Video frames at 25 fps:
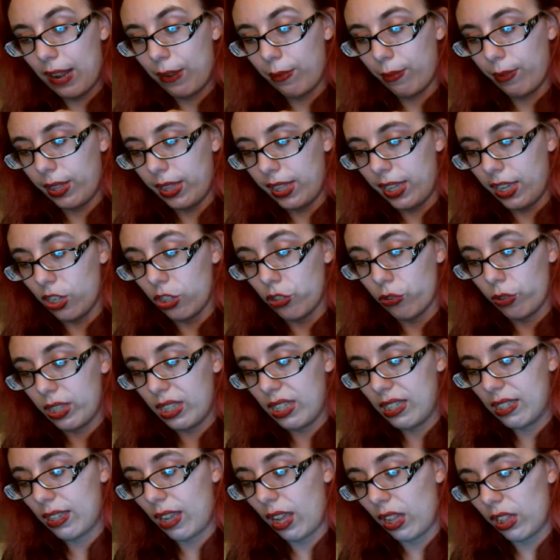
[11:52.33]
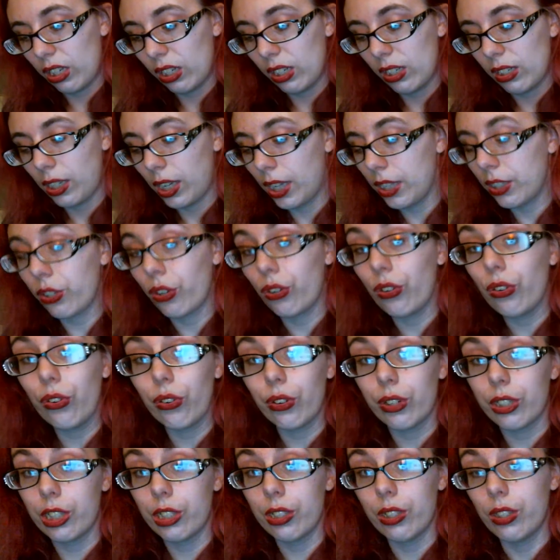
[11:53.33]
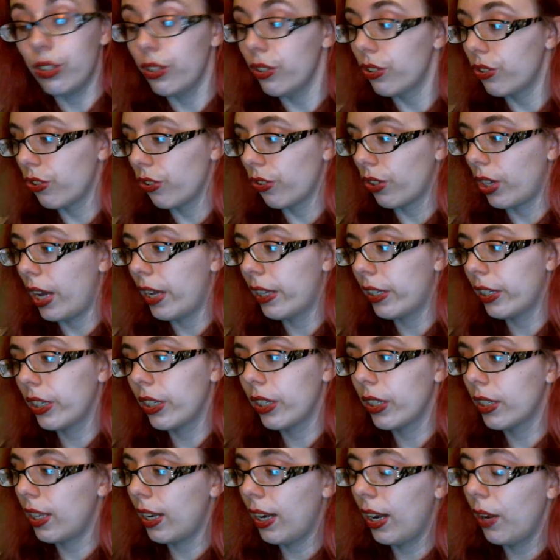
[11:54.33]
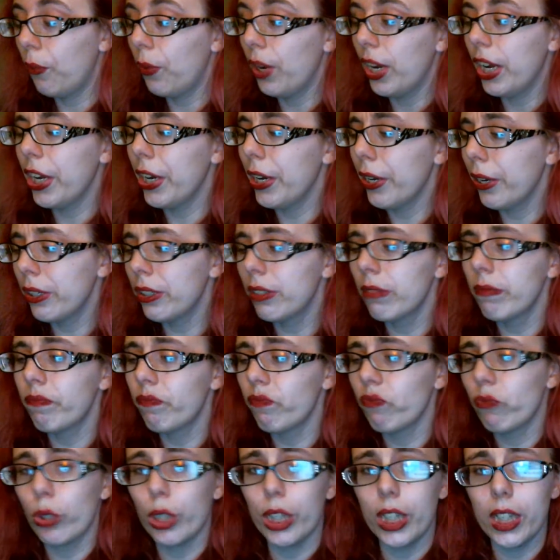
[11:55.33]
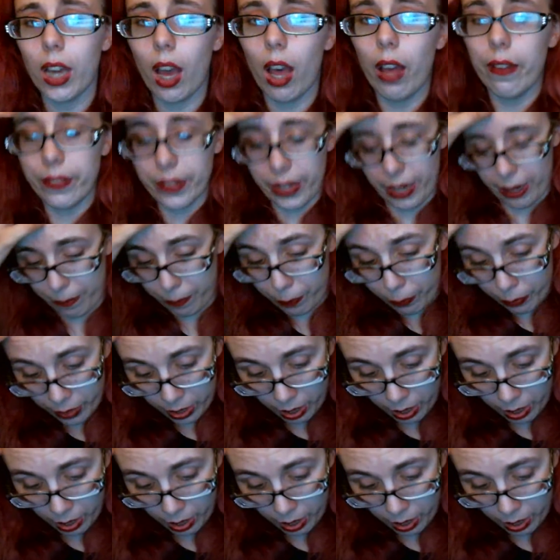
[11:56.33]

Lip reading: I really enjoy this color. It's a gorgeous neutral color that I wear pretty often.